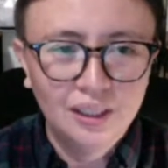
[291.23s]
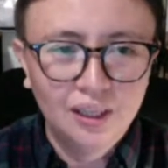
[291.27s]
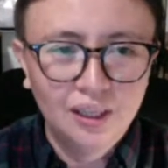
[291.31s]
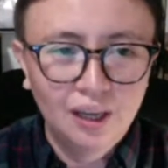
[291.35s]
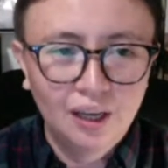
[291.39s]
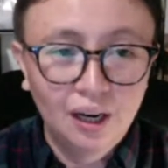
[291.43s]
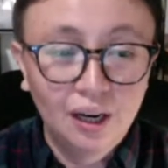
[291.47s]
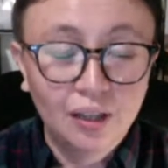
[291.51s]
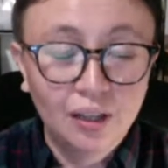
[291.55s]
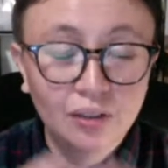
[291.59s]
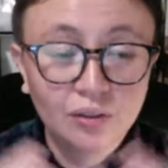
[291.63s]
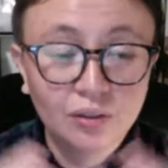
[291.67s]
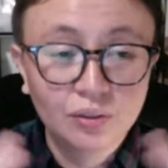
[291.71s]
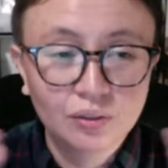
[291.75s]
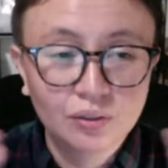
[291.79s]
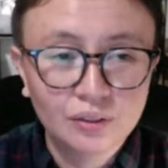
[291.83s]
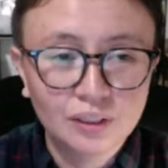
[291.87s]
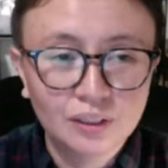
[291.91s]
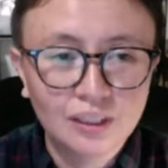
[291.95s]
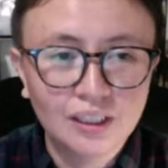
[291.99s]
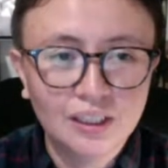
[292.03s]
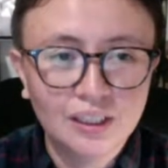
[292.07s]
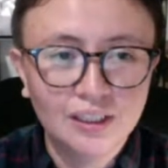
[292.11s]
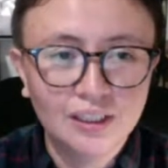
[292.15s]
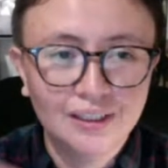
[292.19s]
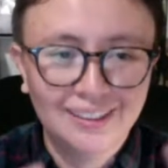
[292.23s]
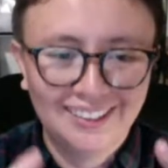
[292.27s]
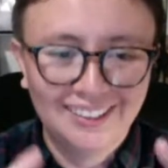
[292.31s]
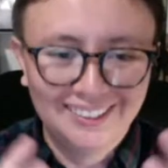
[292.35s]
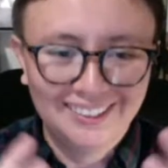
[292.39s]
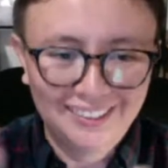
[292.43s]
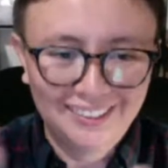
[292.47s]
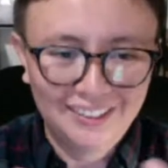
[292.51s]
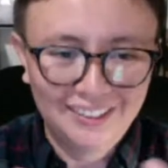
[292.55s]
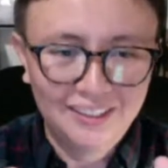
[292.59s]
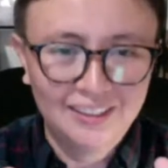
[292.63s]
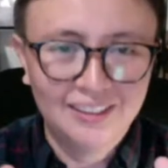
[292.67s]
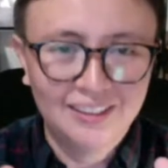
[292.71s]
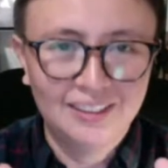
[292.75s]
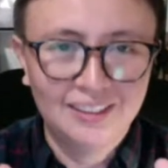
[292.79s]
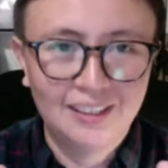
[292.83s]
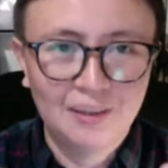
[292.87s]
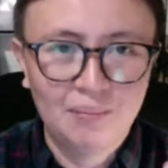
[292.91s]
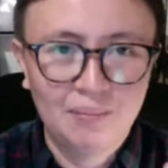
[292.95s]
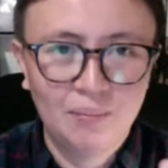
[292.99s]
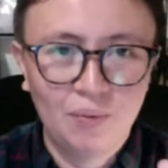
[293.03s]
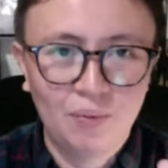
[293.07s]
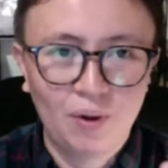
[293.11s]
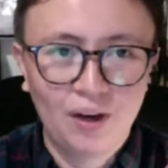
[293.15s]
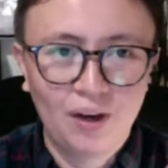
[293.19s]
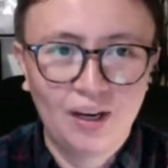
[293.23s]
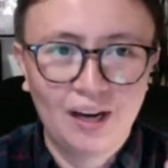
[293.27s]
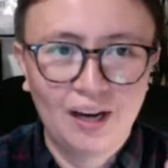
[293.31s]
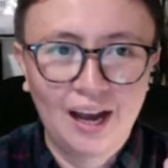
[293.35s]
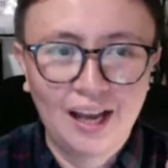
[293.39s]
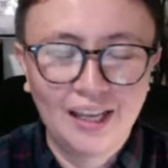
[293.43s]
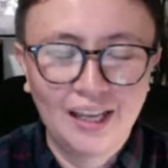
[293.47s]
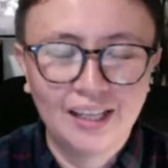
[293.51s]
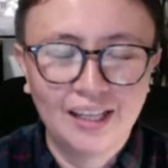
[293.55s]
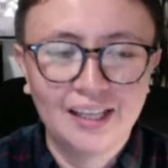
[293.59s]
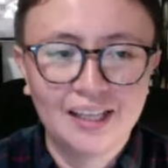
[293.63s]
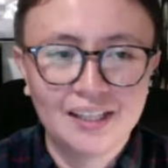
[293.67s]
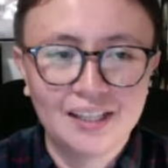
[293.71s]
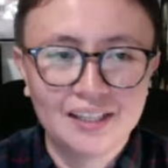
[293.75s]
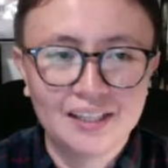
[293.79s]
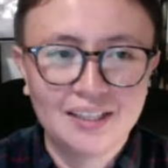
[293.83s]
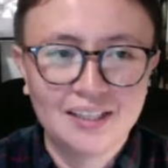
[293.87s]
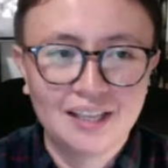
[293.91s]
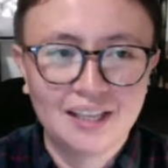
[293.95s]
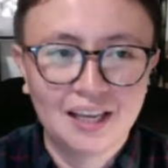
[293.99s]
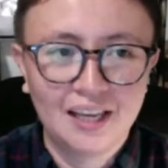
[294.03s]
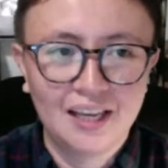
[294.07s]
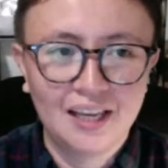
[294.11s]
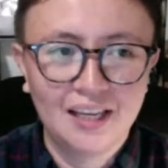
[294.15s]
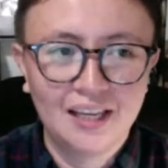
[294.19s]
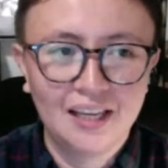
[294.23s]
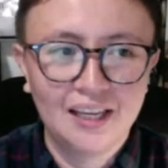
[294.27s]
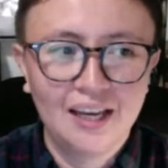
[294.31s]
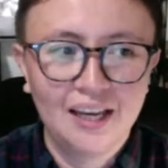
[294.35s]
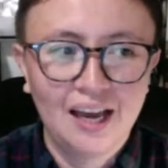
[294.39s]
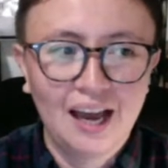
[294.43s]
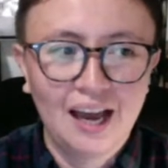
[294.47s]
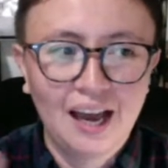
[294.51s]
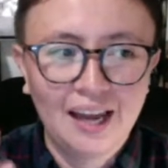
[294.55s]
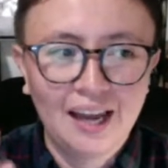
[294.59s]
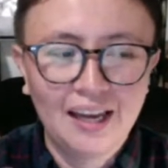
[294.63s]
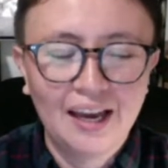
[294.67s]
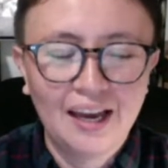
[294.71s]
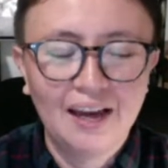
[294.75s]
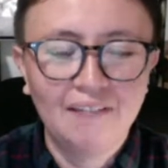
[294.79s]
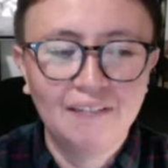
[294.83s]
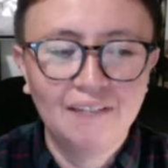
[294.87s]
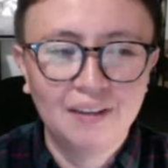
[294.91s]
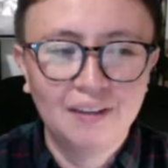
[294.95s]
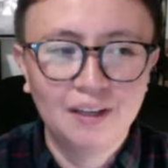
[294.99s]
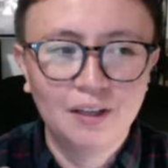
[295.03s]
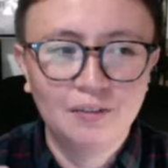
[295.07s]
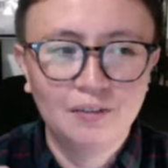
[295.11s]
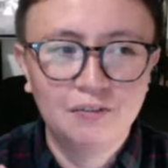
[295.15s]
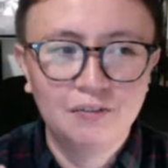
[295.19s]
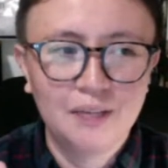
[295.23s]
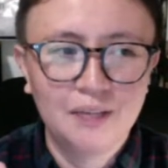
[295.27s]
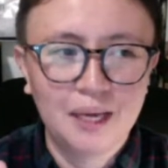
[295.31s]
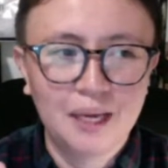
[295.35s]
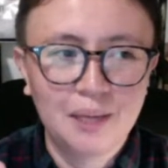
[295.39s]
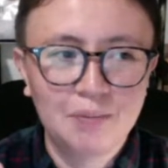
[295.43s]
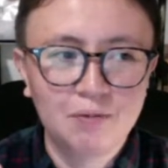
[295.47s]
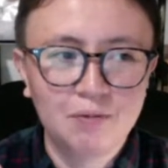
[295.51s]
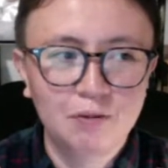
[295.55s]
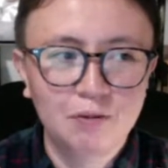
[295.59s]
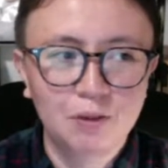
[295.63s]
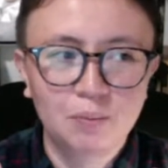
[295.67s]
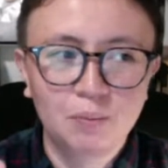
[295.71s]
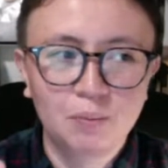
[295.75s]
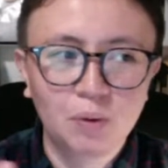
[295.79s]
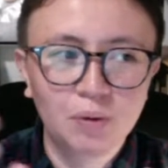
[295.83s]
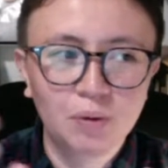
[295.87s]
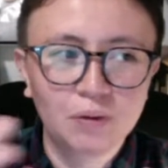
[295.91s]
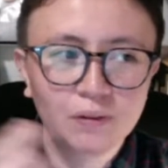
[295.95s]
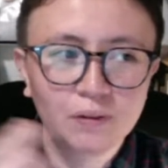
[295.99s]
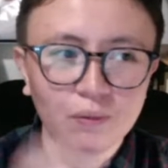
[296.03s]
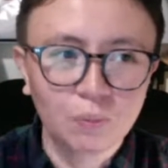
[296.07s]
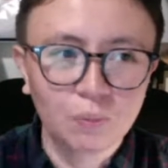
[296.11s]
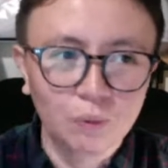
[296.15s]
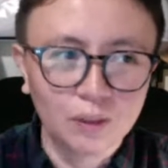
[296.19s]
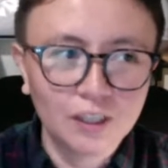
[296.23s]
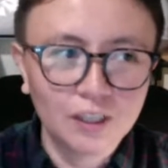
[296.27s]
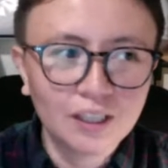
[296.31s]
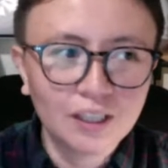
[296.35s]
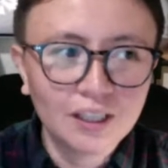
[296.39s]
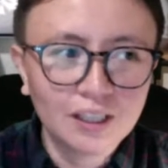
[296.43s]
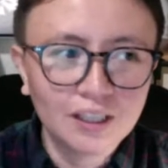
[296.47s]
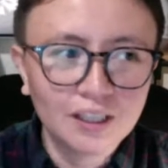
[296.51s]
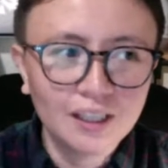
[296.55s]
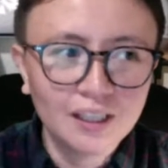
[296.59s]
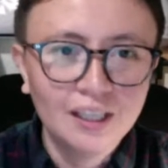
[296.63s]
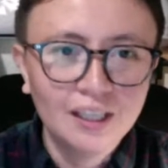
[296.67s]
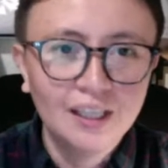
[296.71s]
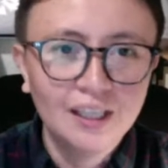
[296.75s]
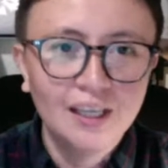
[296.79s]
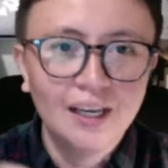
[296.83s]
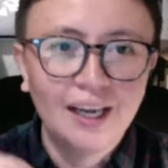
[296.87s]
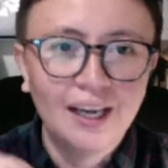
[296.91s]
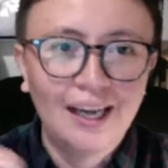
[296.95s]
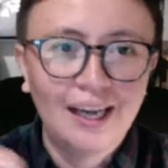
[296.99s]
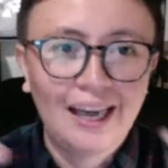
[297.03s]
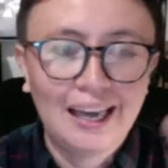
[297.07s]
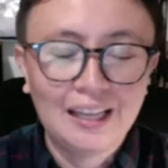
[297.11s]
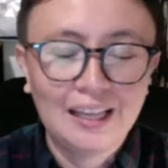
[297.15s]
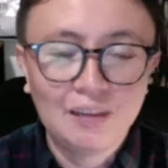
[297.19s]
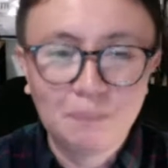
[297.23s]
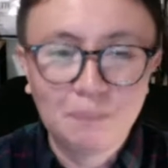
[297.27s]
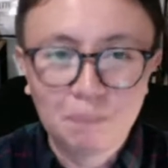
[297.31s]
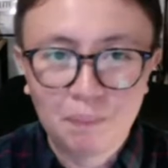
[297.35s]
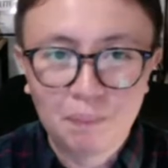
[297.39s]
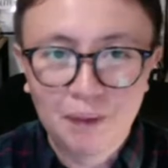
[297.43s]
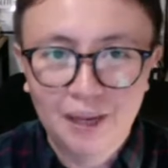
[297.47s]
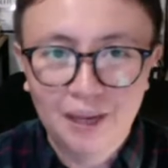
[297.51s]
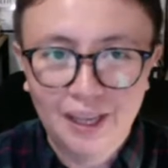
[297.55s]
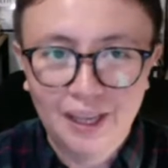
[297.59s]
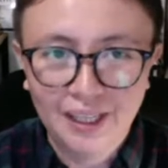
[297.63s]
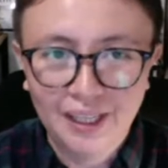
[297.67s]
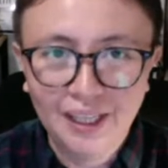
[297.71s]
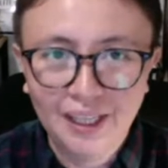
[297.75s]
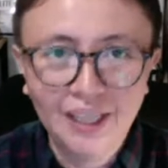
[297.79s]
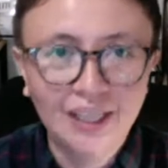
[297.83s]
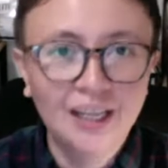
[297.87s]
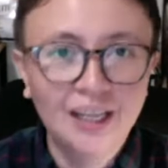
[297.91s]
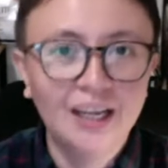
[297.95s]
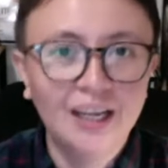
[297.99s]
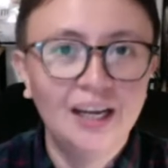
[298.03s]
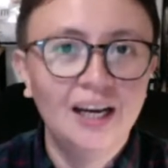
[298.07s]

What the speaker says: a routine, a system where I can say I have enough time for both work and play?